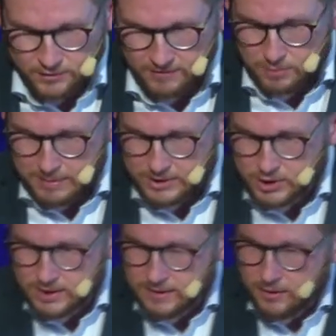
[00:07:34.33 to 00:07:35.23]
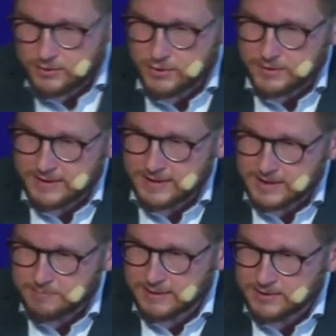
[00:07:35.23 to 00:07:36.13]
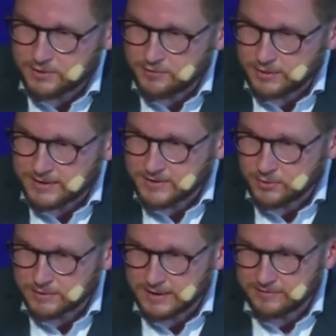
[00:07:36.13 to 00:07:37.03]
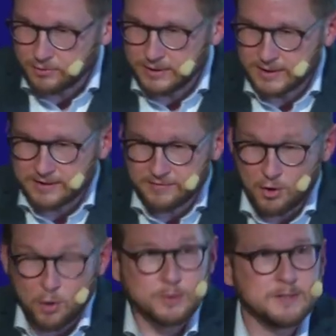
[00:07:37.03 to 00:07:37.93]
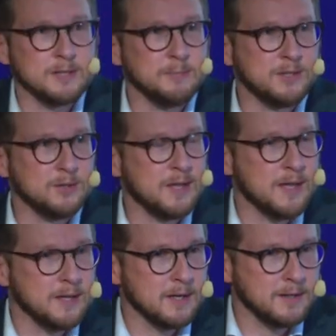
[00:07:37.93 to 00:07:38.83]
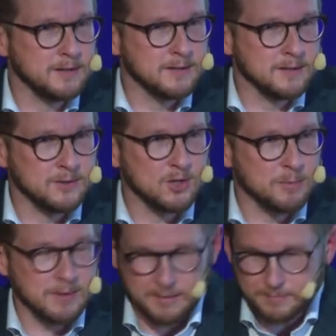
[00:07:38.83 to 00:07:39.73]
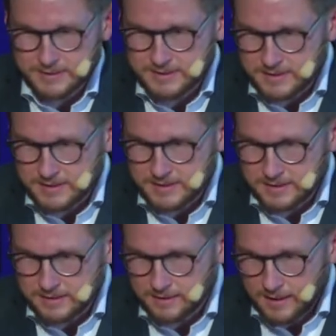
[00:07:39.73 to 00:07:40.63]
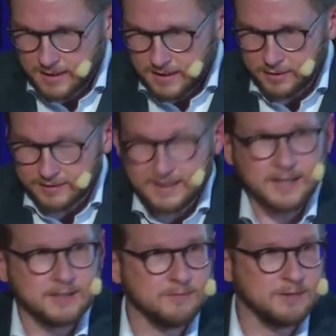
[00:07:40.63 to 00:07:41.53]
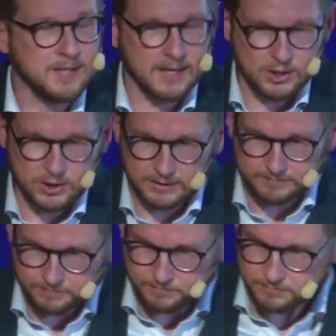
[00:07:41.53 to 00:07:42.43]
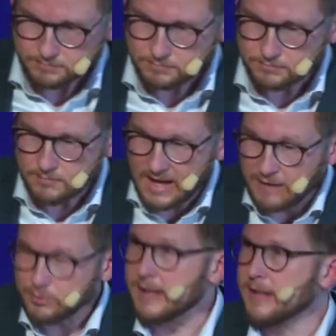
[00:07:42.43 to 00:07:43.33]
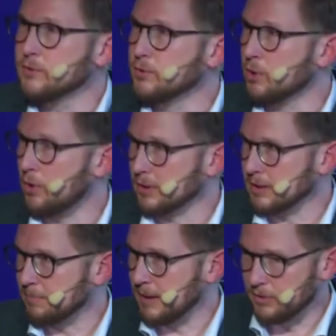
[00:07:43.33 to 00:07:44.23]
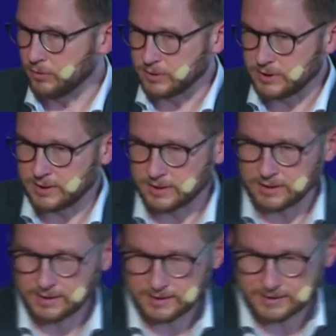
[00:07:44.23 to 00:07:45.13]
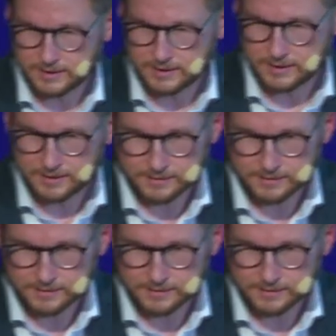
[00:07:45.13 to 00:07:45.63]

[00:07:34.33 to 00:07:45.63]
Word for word: thank you very much uh, also the Espacio Fundación Telefónica for hosting me today and the German Embassy for the kind invitation. I would like to talk about uh, the